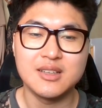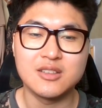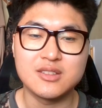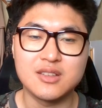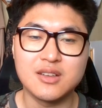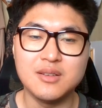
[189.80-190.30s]

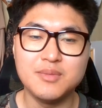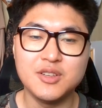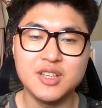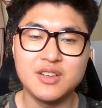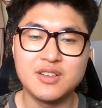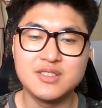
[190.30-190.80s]
The
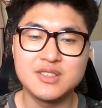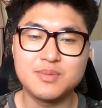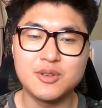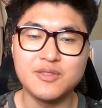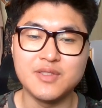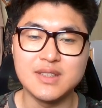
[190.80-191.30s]
company earns
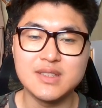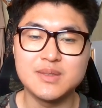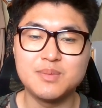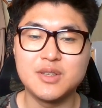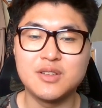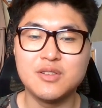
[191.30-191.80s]
profits,
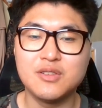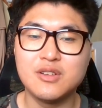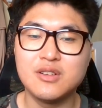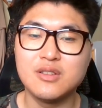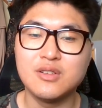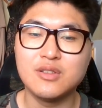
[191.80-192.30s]
but
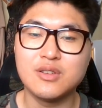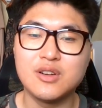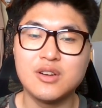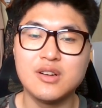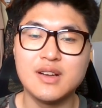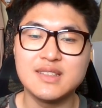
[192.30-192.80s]

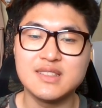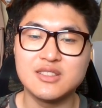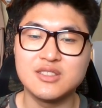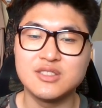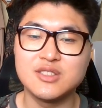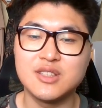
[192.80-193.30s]
local
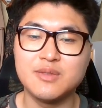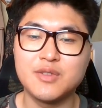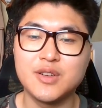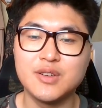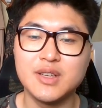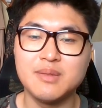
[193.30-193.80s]
residents
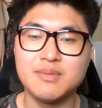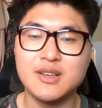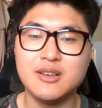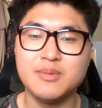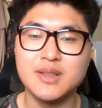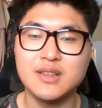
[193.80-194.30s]
suffer
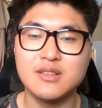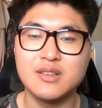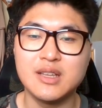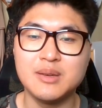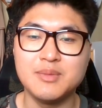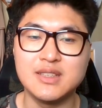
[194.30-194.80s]
environmental
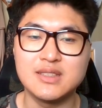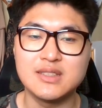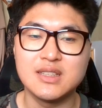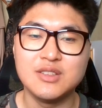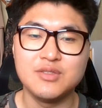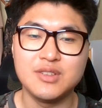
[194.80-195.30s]
damage.
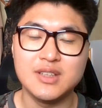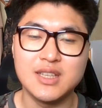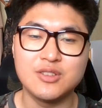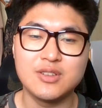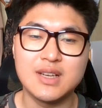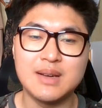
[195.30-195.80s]

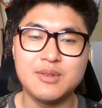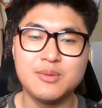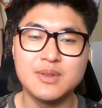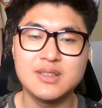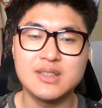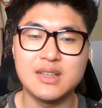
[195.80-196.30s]
Without
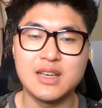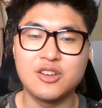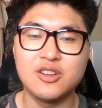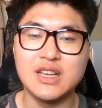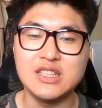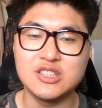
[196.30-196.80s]
government
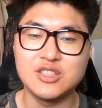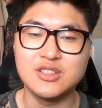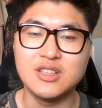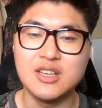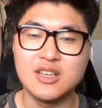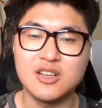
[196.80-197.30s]
regulation,
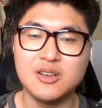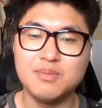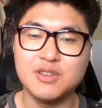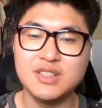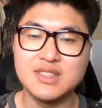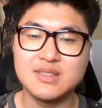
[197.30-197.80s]

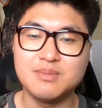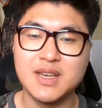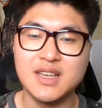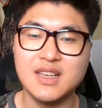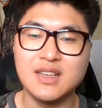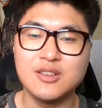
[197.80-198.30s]
companies may
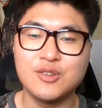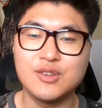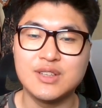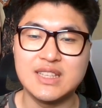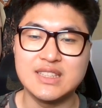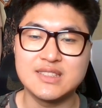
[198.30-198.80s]
ignore
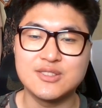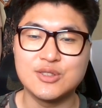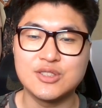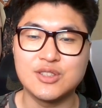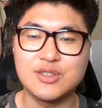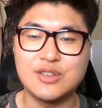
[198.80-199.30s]
these
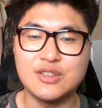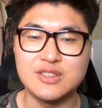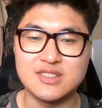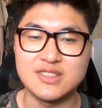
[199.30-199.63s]
social costs.